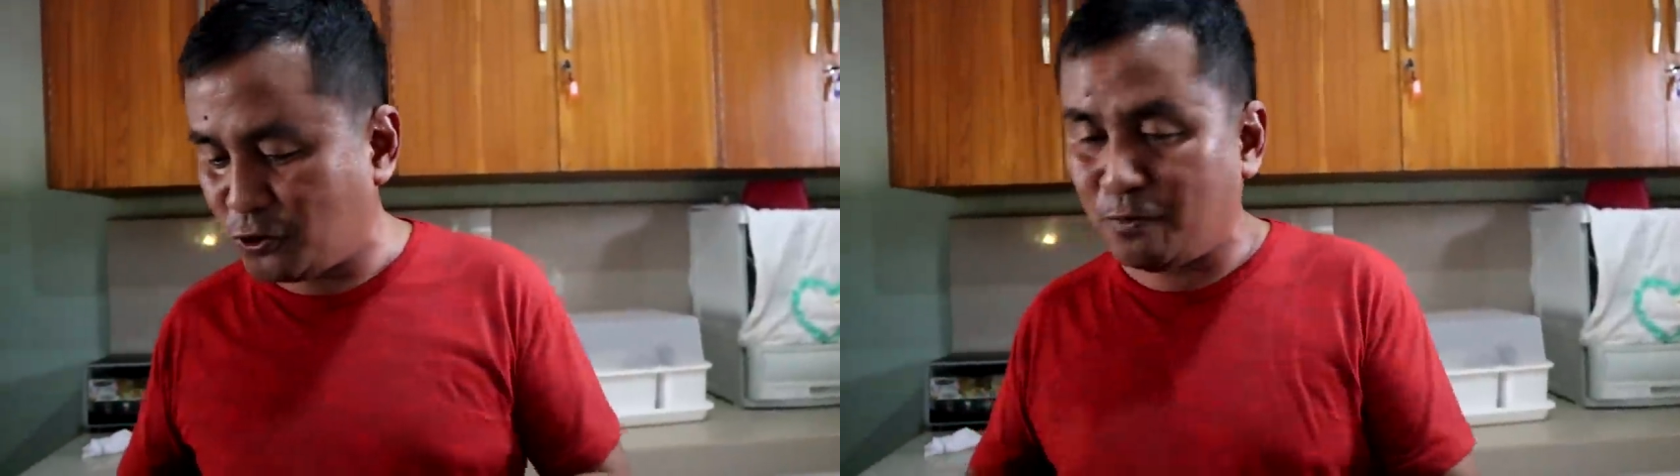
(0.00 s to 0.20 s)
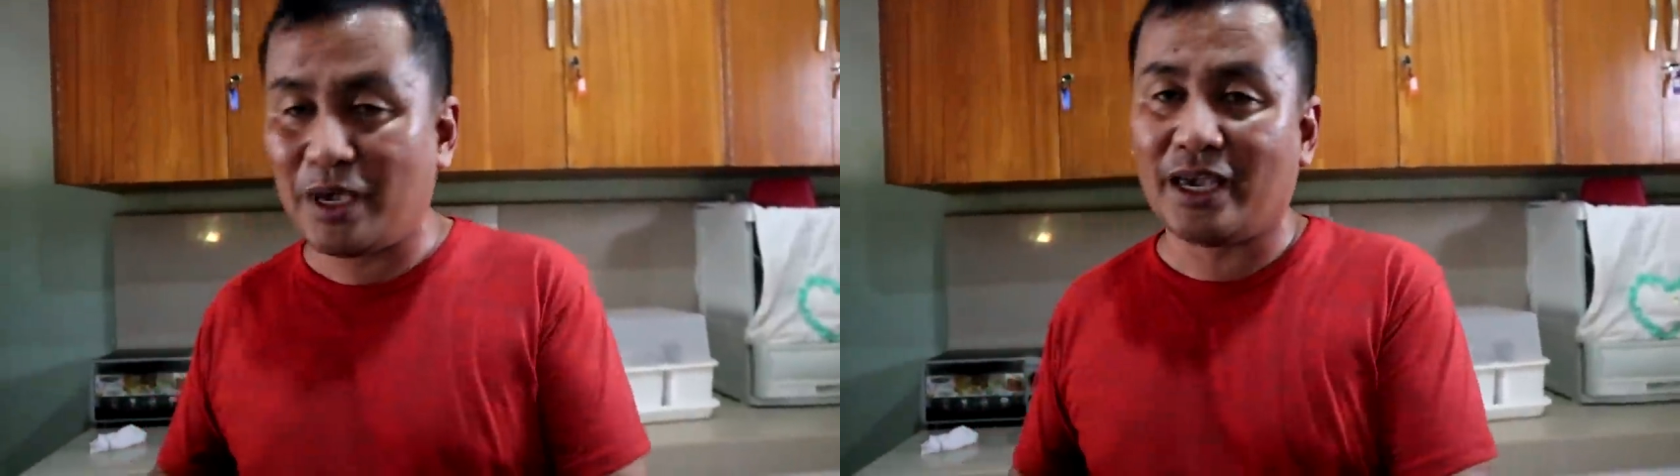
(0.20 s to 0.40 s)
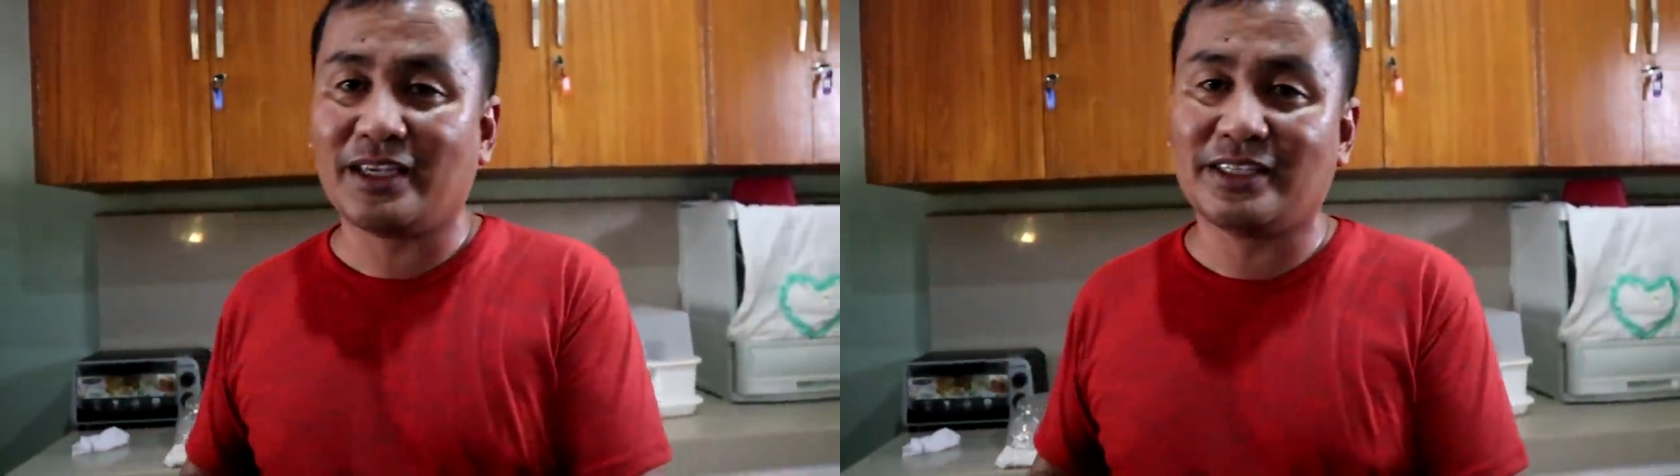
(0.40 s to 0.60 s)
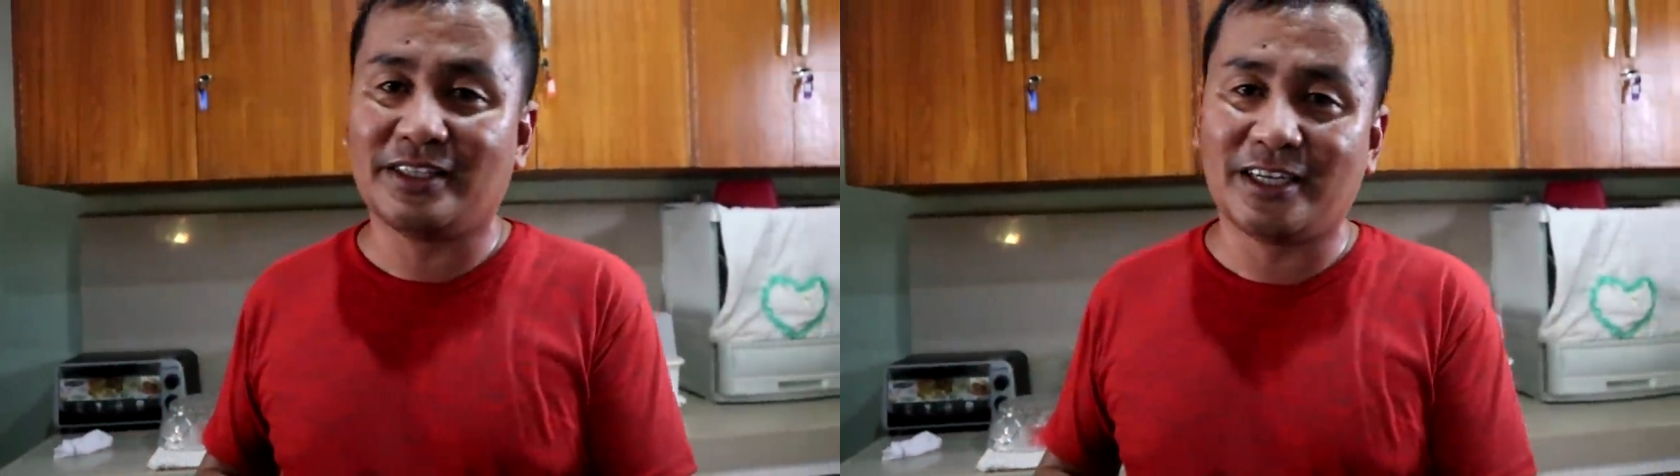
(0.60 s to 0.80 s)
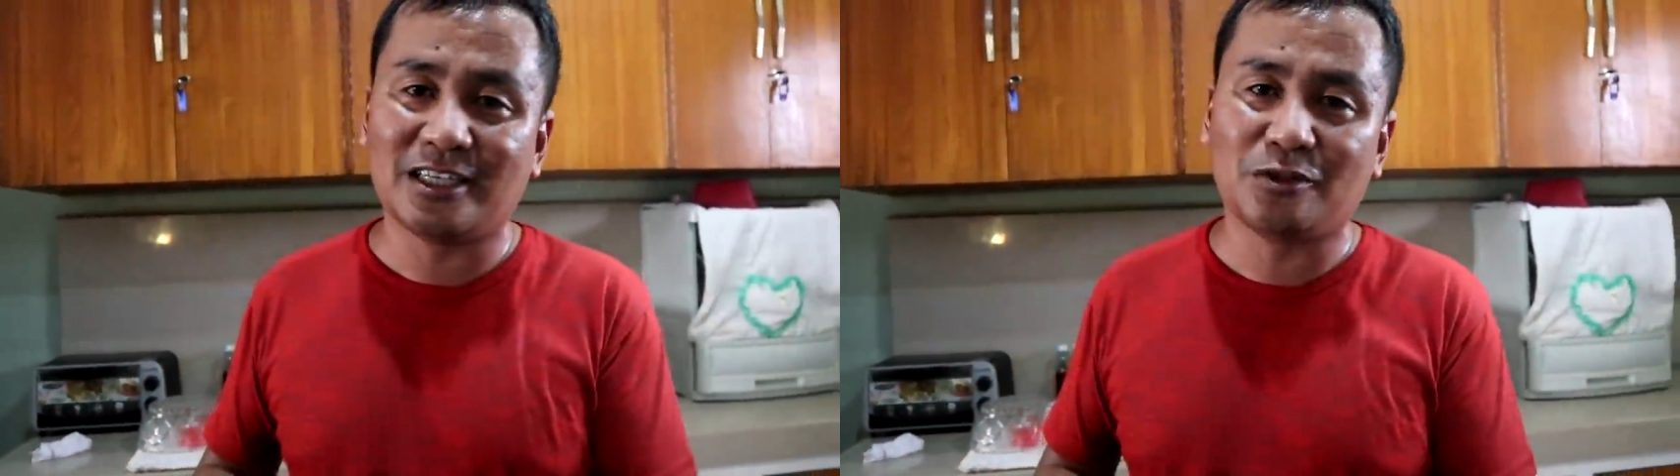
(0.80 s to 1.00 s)
to mix
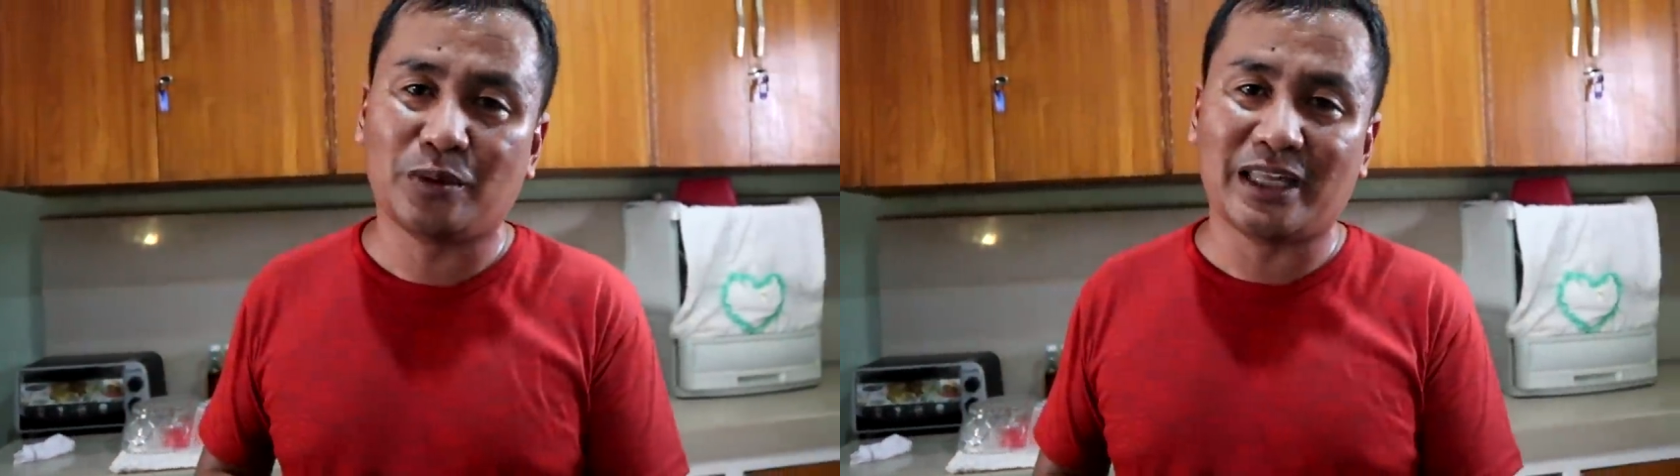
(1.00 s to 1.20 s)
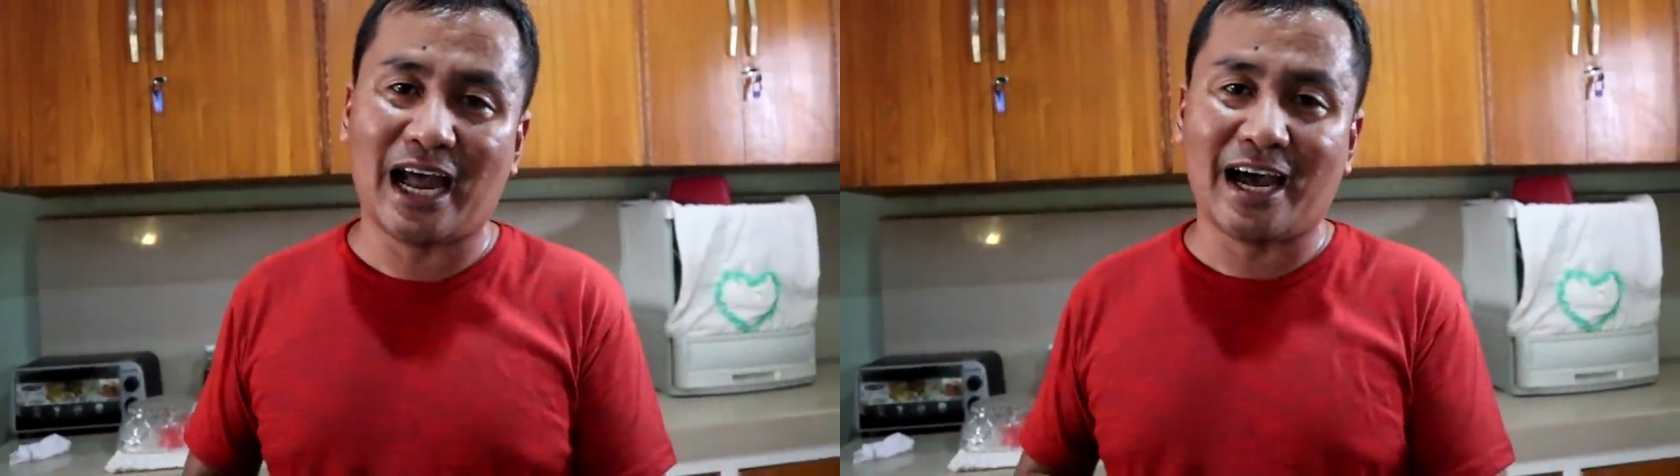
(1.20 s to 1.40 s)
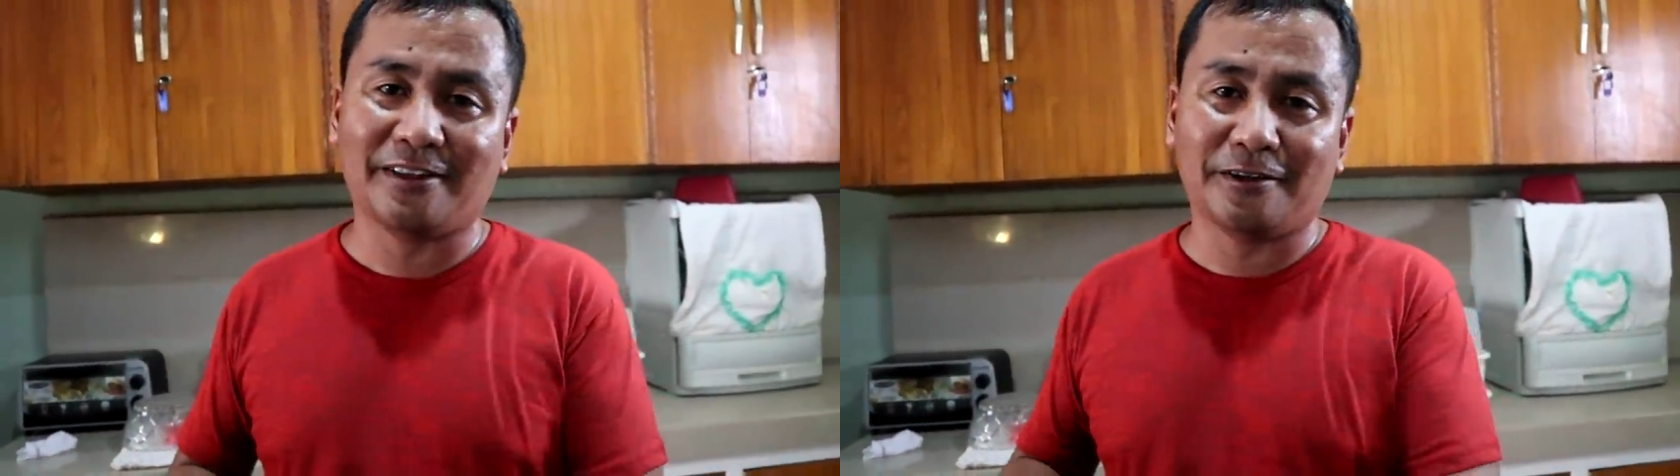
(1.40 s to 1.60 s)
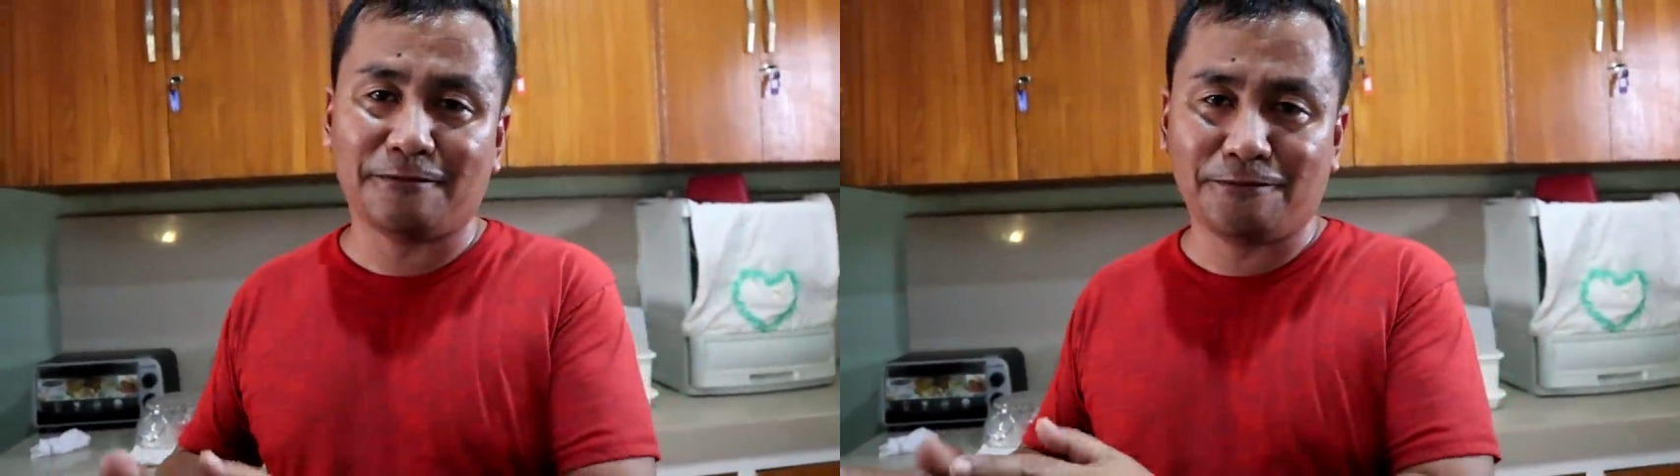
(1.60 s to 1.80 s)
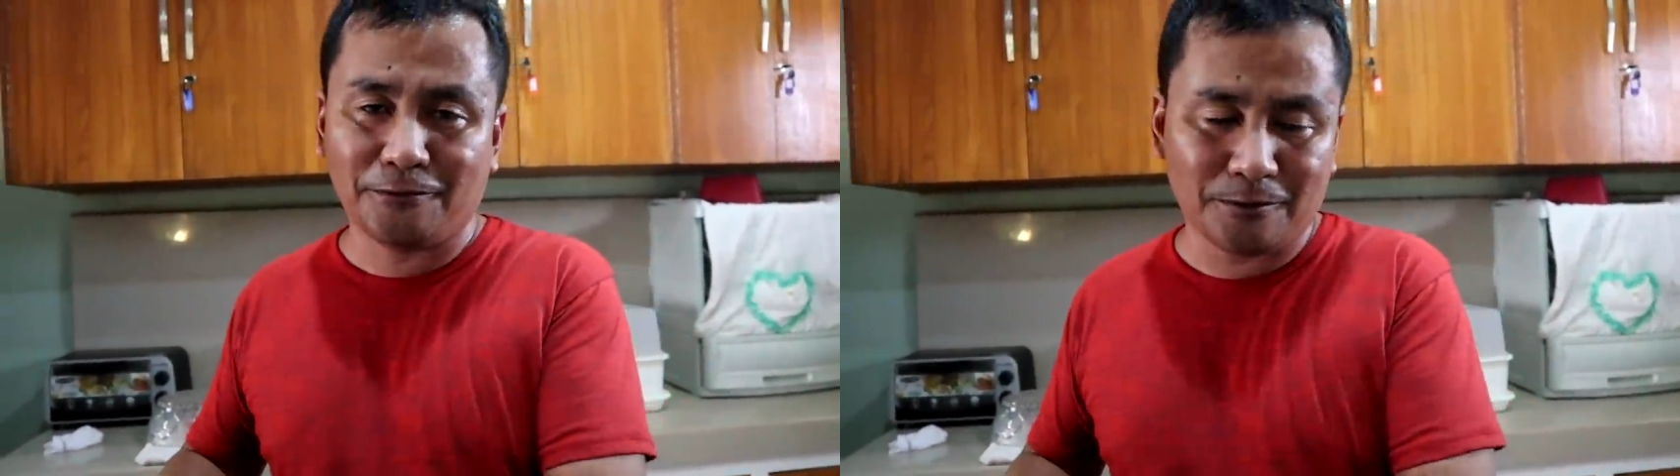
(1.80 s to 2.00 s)
this with other
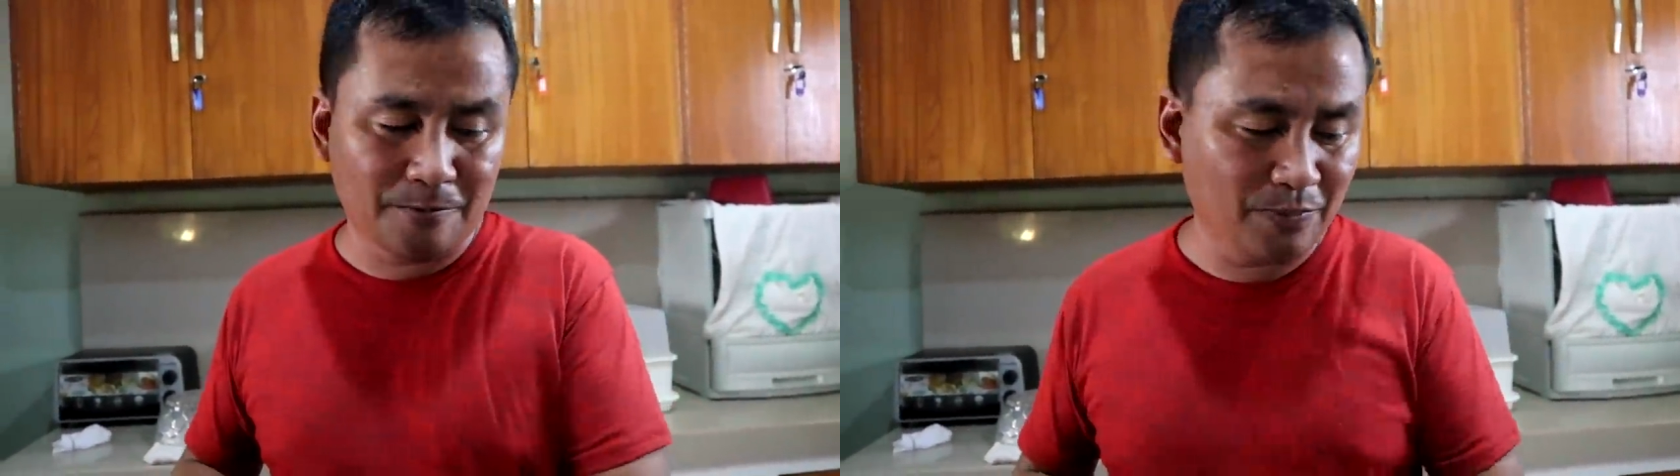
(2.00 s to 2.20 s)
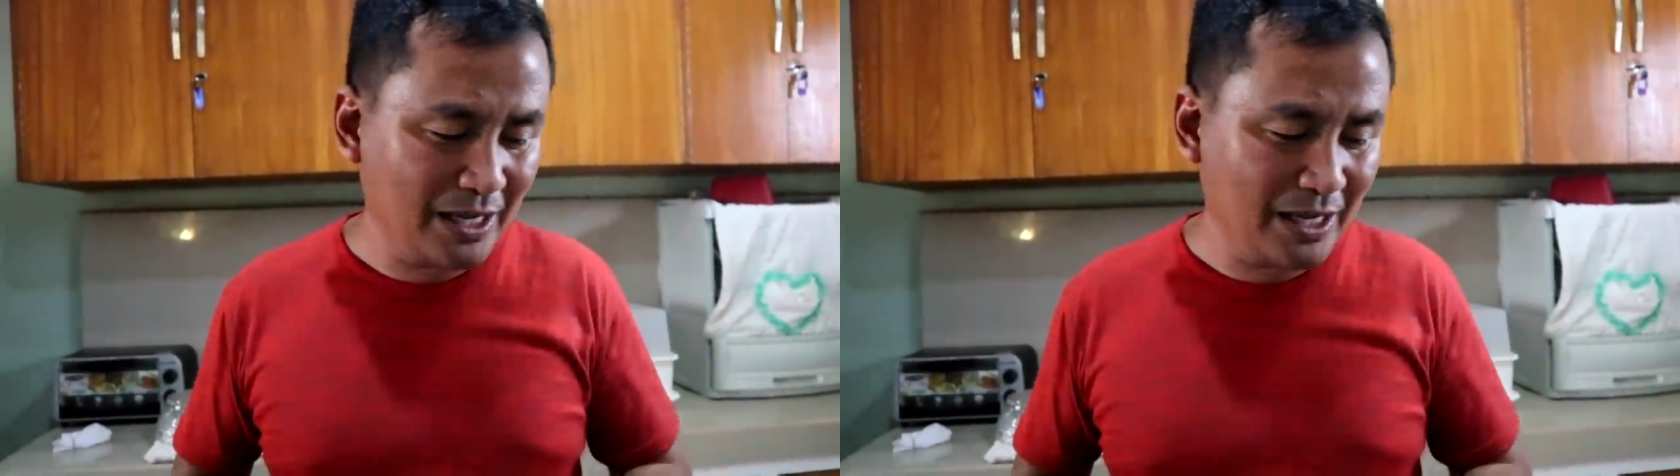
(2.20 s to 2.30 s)
food,